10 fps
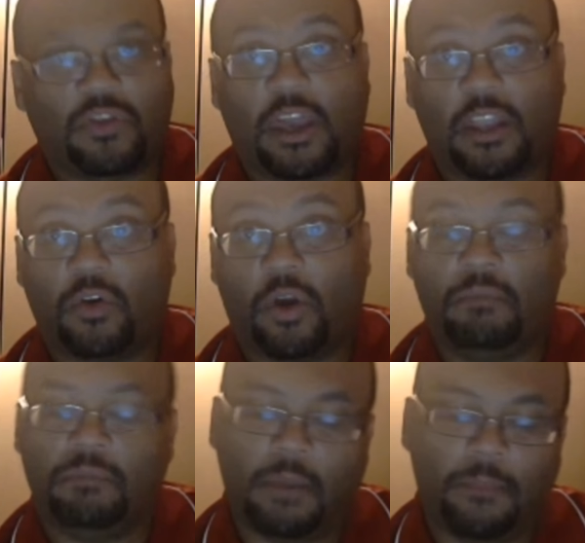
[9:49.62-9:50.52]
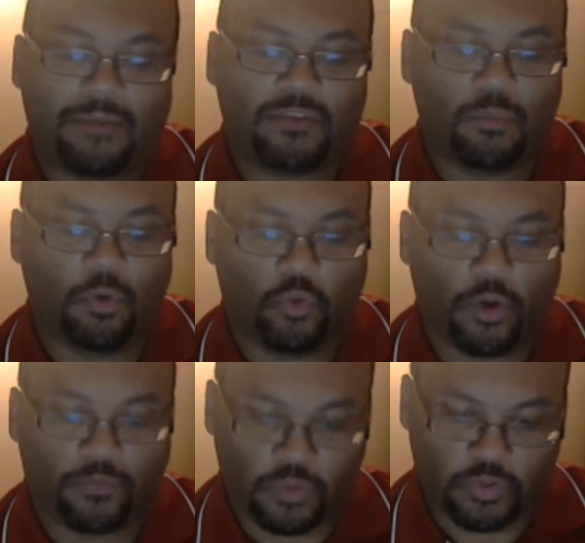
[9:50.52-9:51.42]
secondary. Getting back to them real
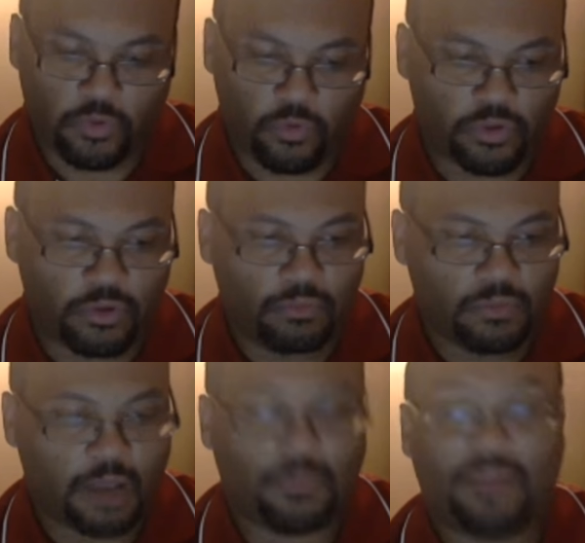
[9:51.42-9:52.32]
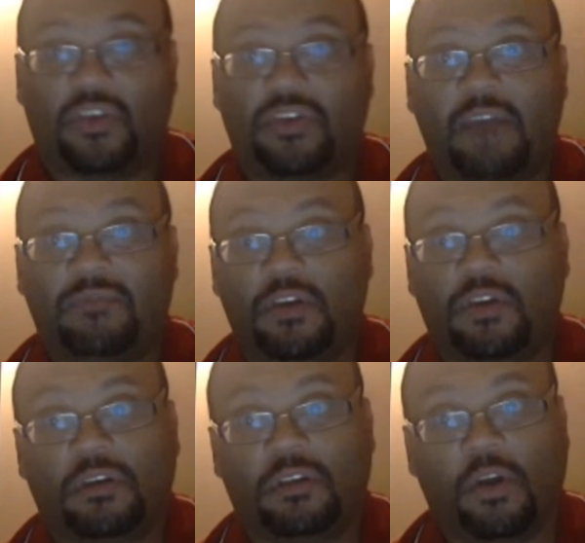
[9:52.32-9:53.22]
quick for the Sooners. Talk about the
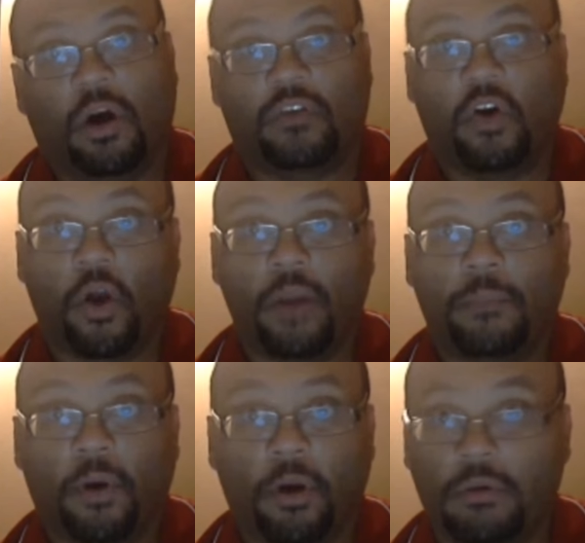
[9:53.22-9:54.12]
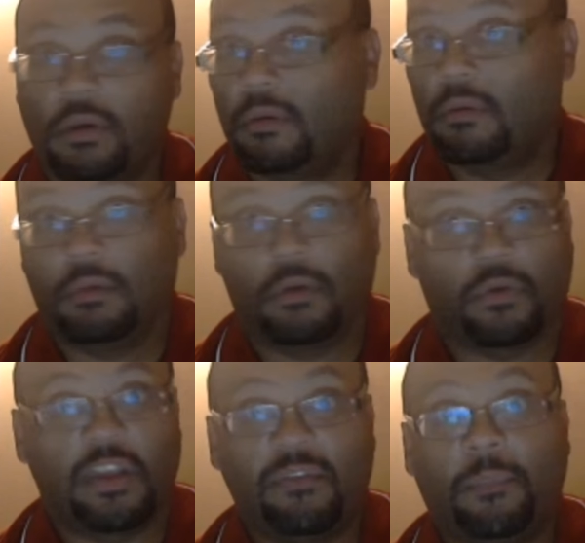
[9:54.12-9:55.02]
safeties. You know, Hatari Byrd, you know,
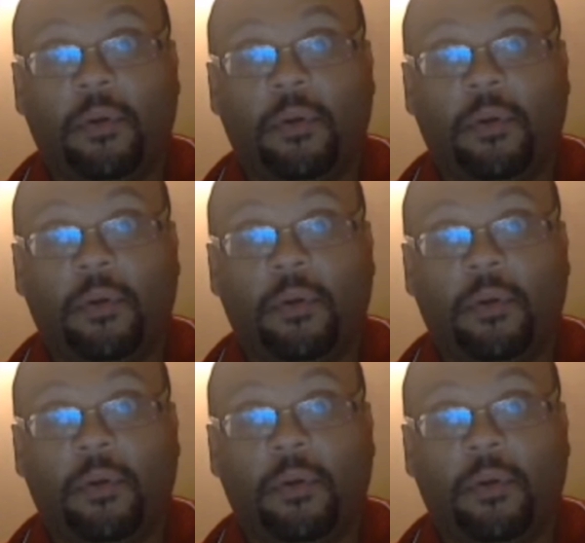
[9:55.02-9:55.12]
Steven